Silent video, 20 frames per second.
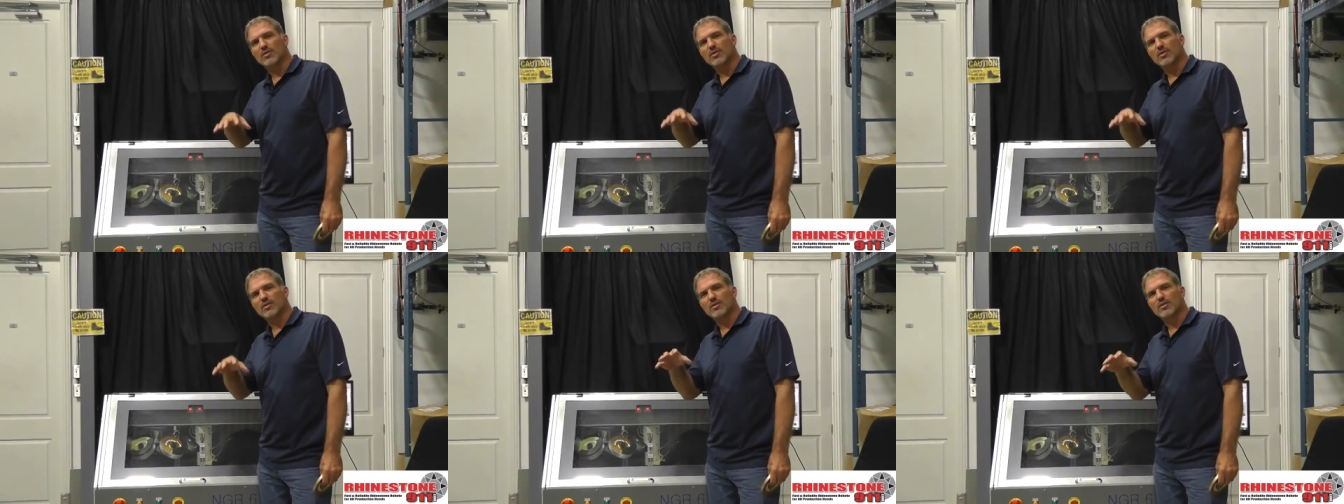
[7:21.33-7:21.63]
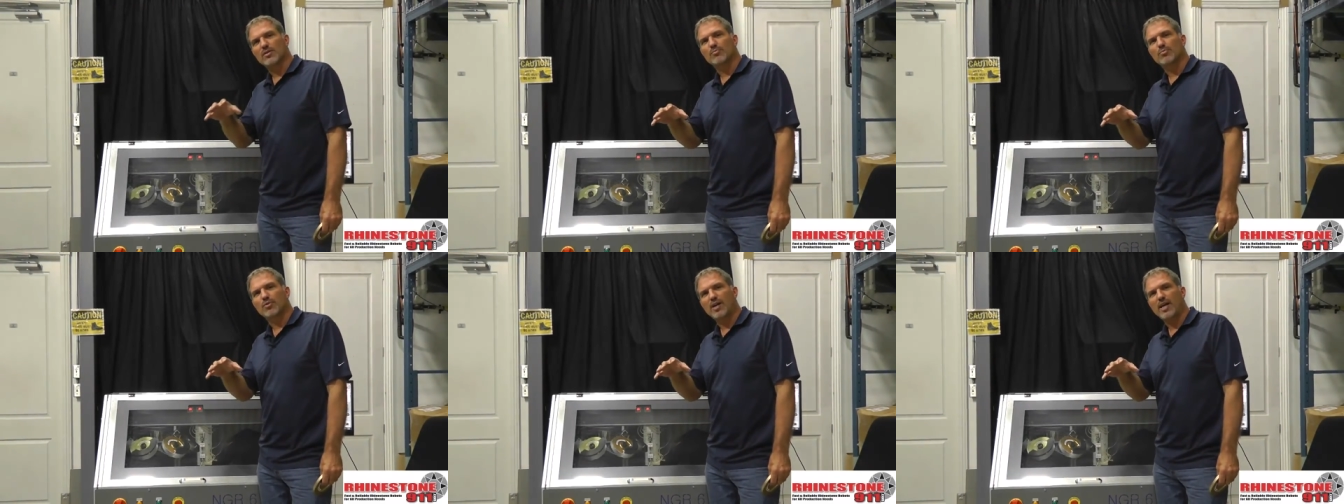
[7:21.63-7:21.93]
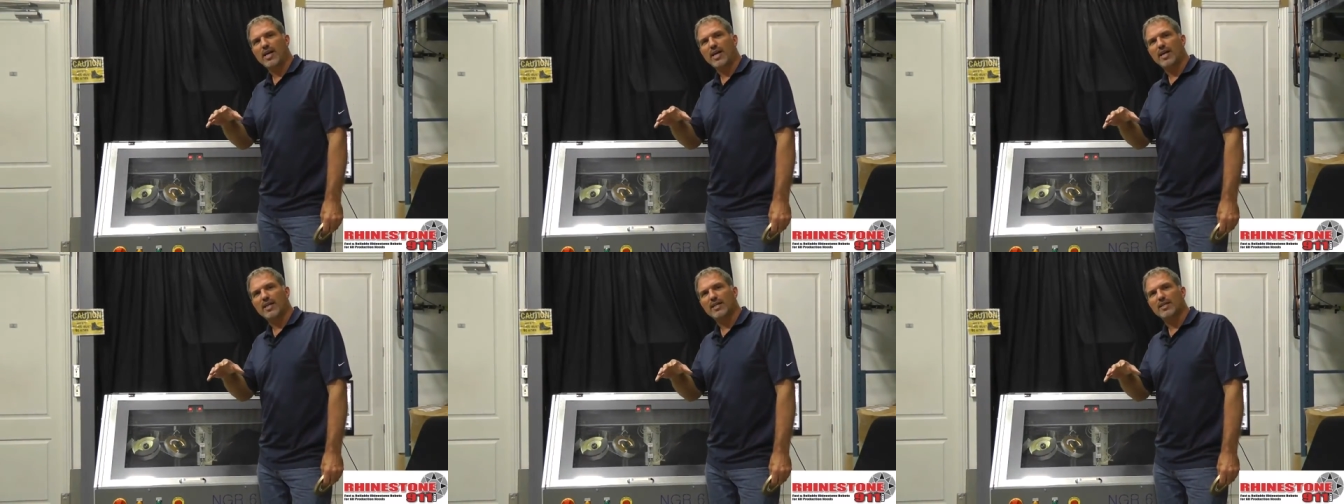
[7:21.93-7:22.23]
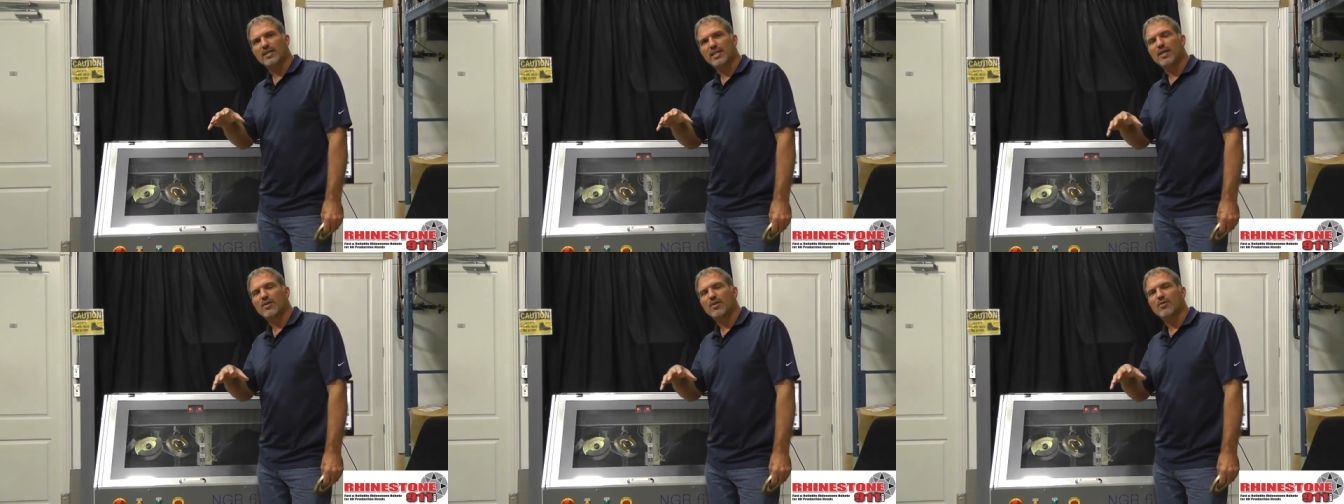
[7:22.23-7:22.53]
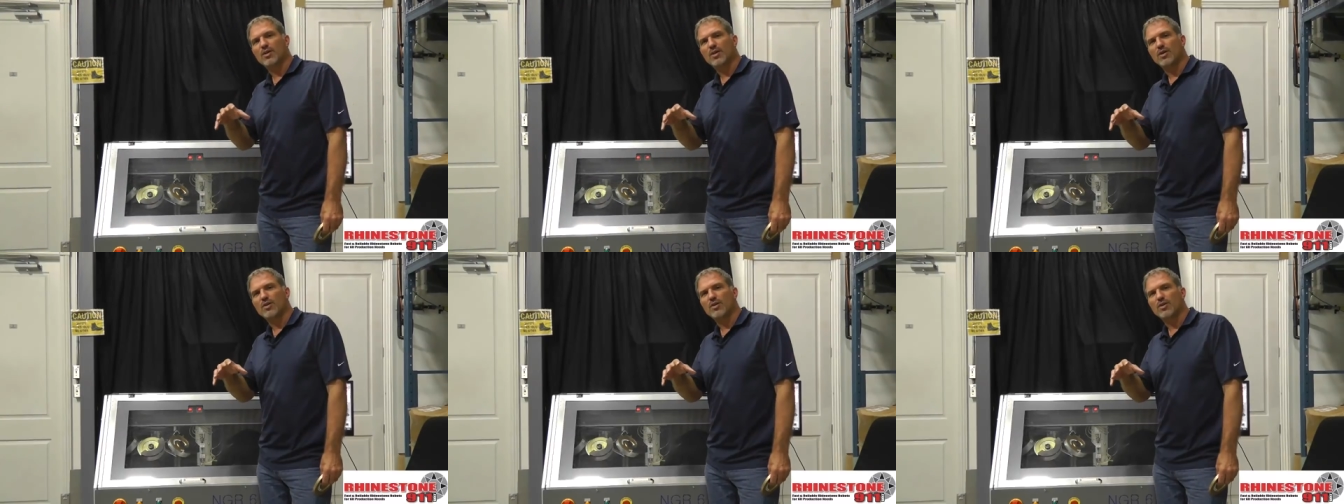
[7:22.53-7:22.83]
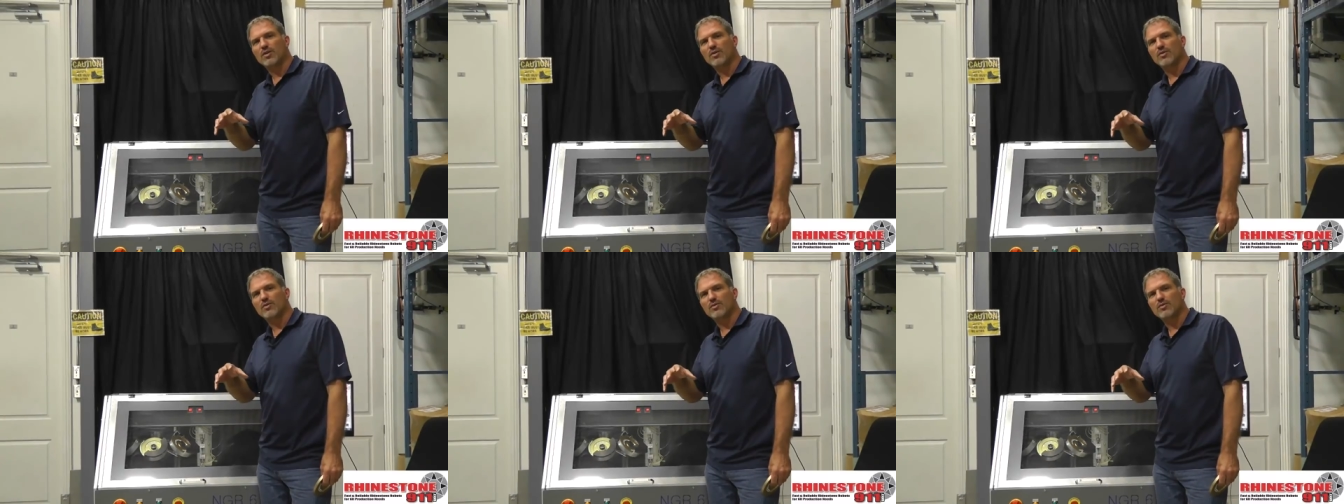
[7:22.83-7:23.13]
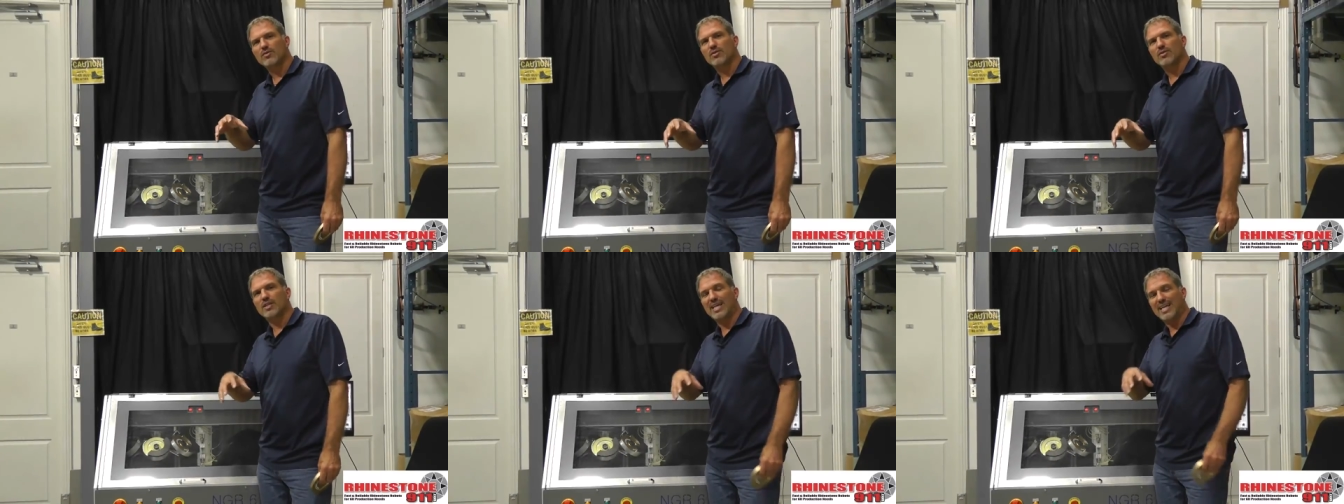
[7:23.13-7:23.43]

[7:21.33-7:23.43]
So there's a brand that you can use